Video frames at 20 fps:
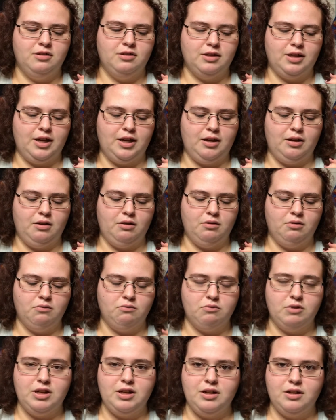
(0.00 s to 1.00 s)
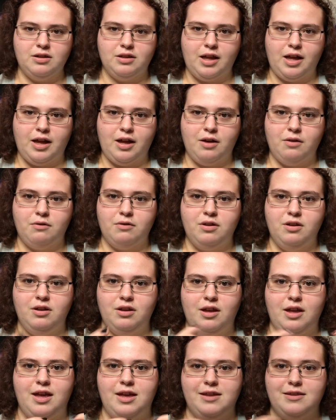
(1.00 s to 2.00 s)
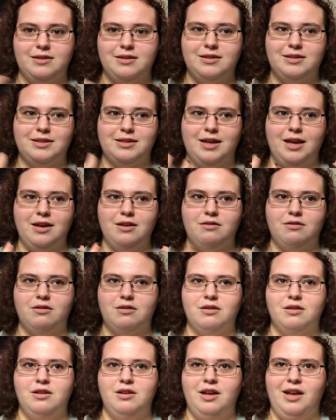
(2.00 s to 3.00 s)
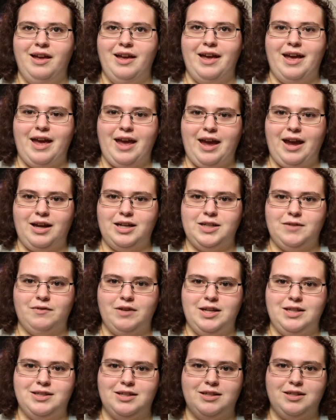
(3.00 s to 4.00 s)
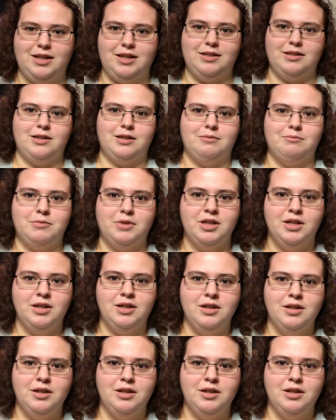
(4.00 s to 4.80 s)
they read it aloud, and the scale activates and takes them